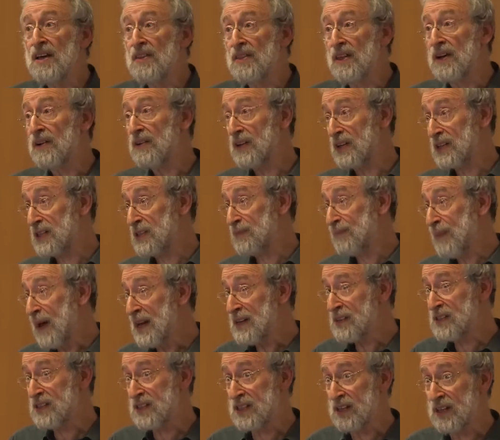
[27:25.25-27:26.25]
they're
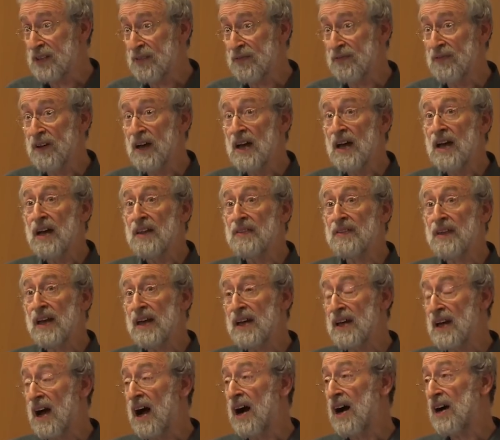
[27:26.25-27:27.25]
expensive,
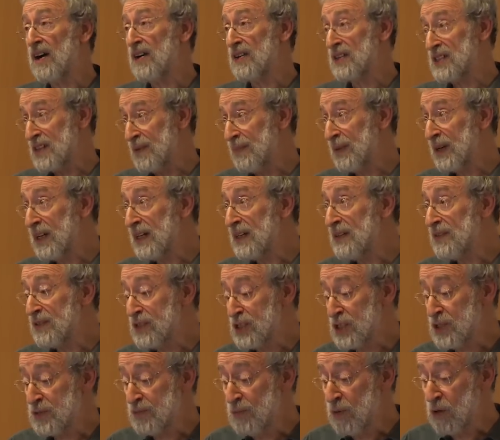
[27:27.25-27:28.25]
they are typically
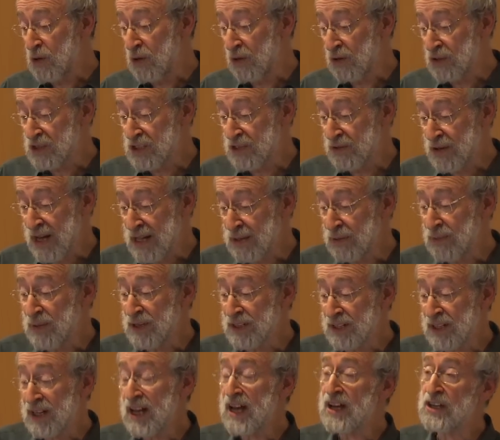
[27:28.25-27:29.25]
small, so
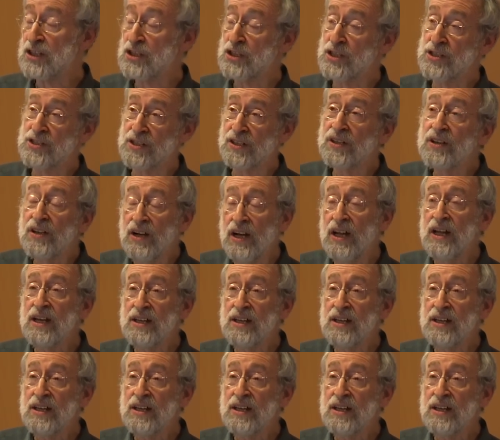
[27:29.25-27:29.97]
L1 caches are